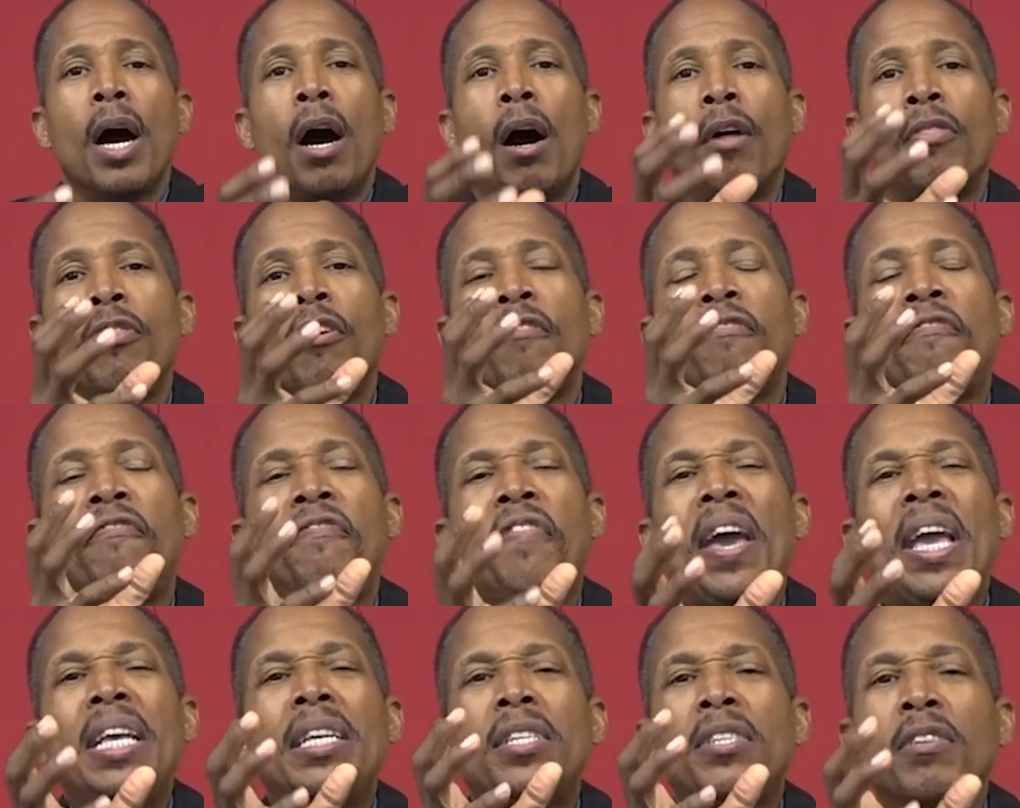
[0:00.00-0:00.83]
Uh, the
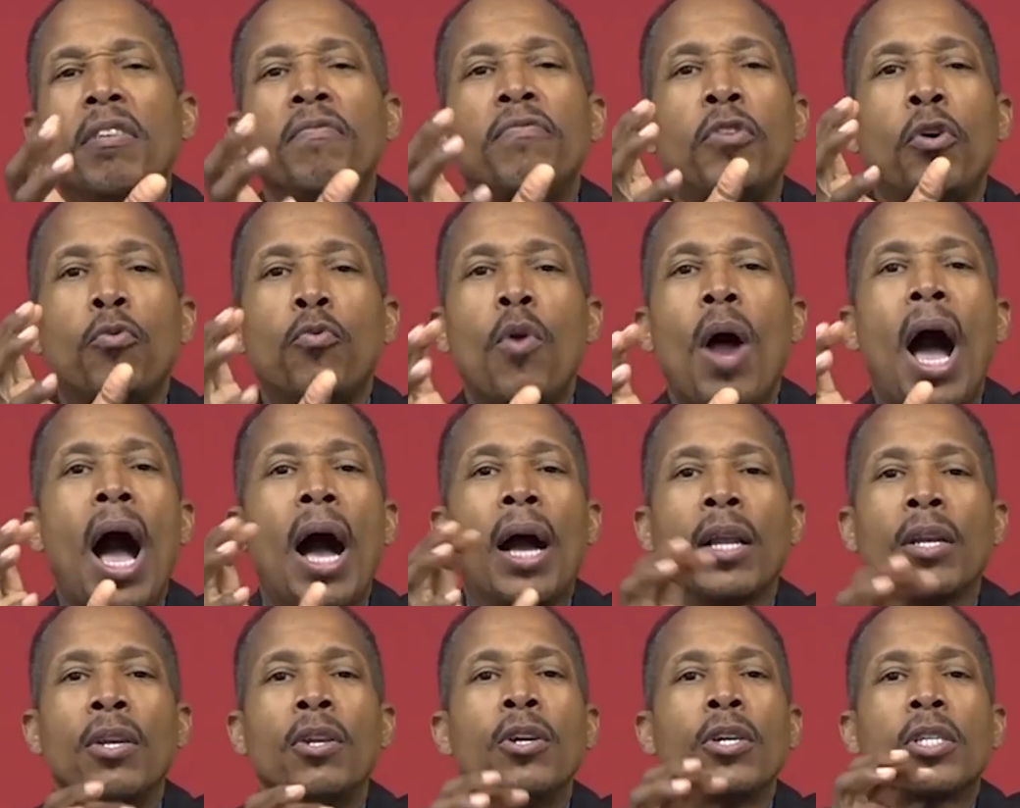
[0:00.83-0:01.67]
face of the
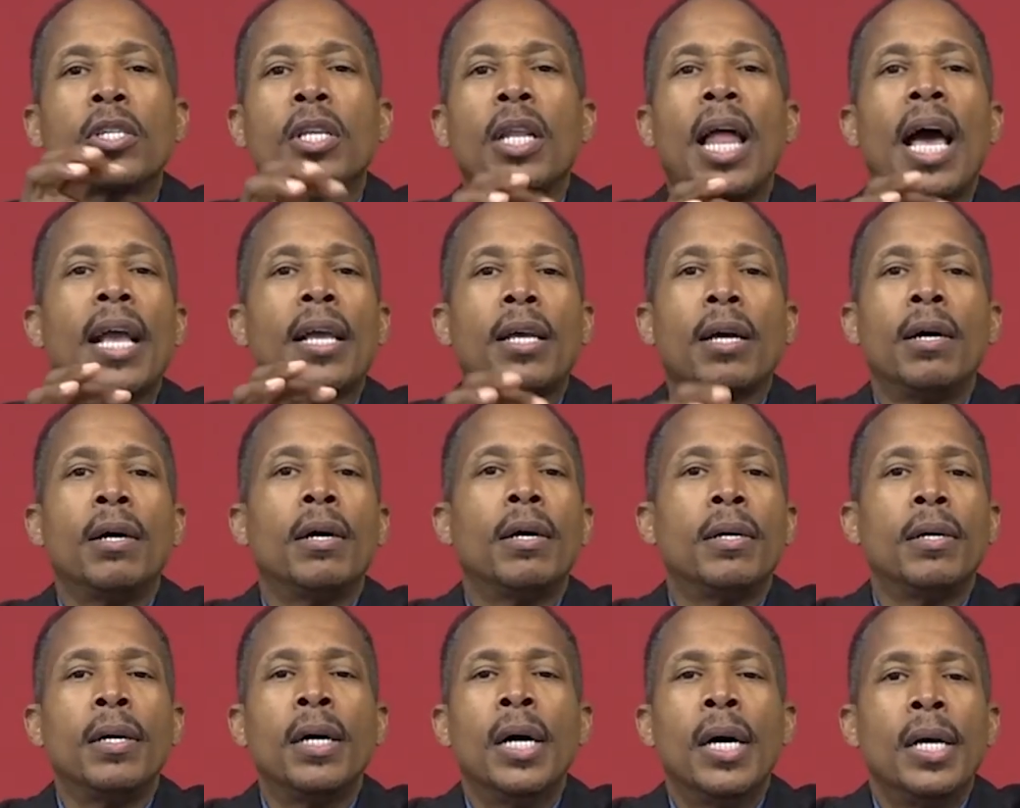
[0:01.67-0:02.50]
rock looks like
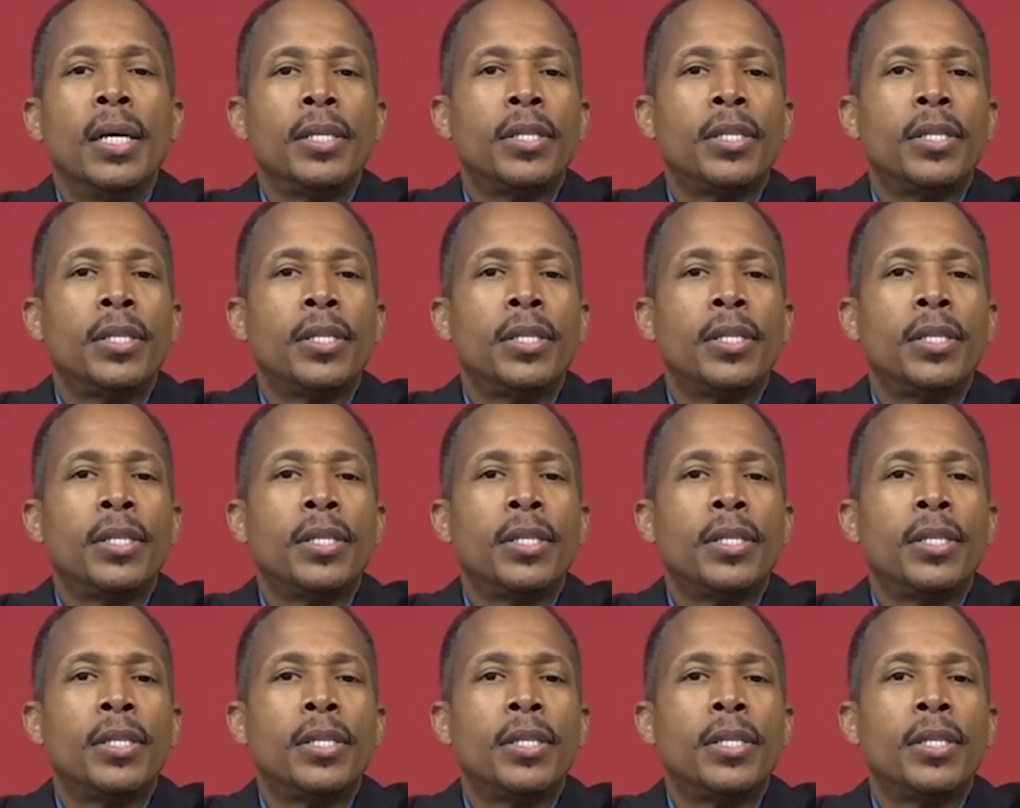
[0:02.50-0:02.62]
uh,